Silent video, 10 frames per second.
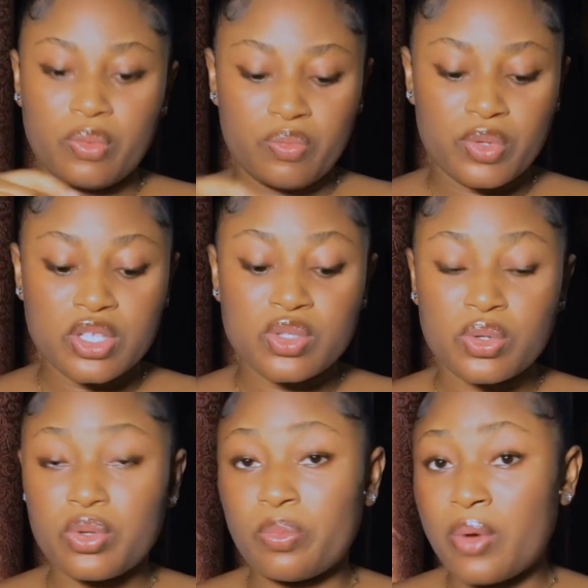put it
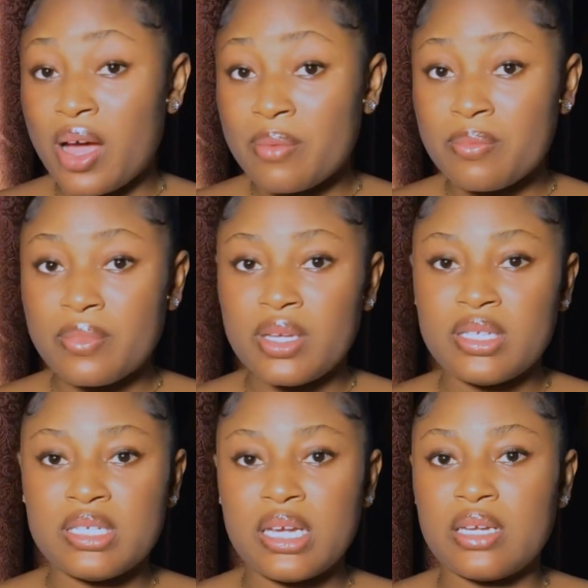on your palm,
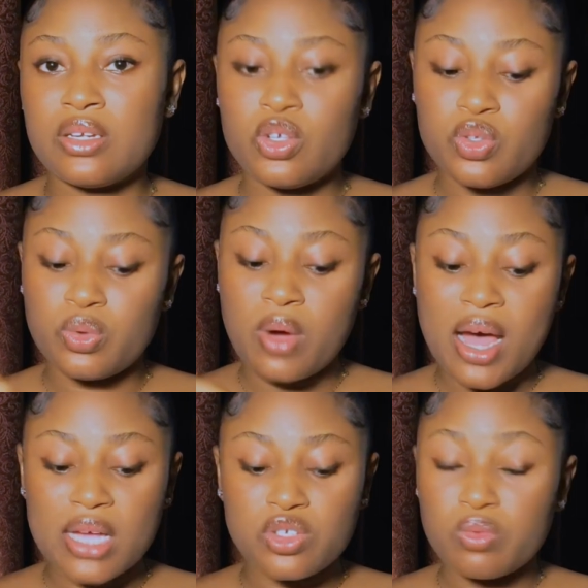then you
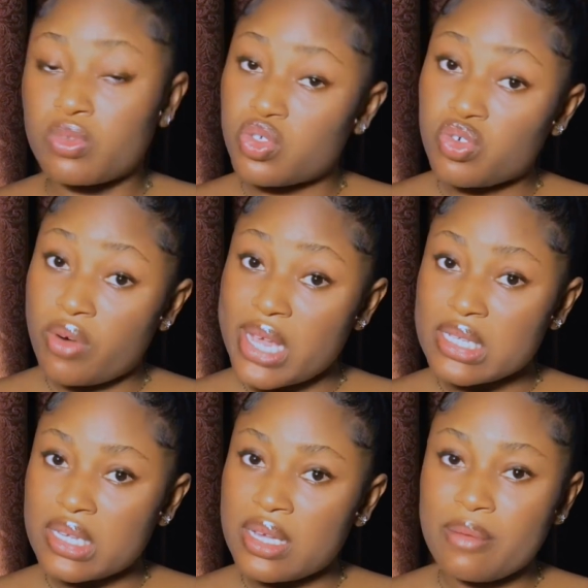add your
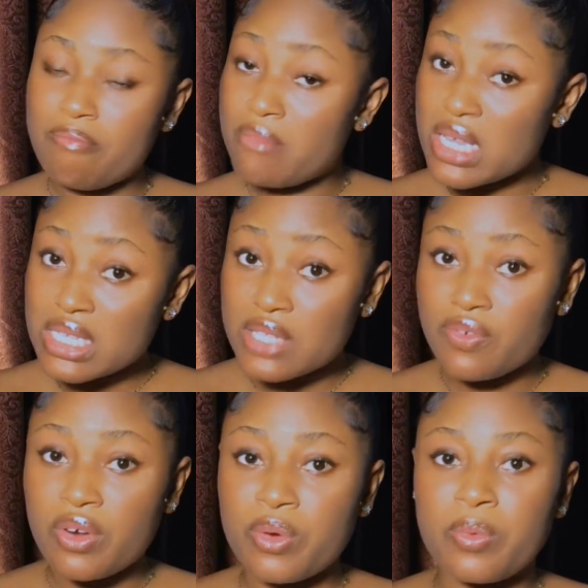moisturizer, mix it
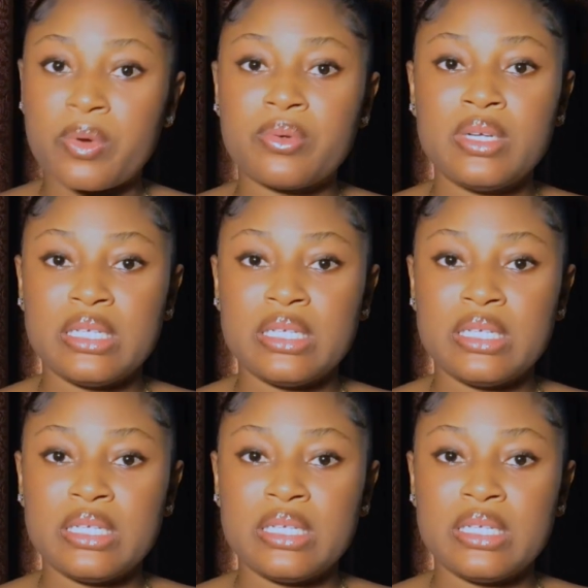very well,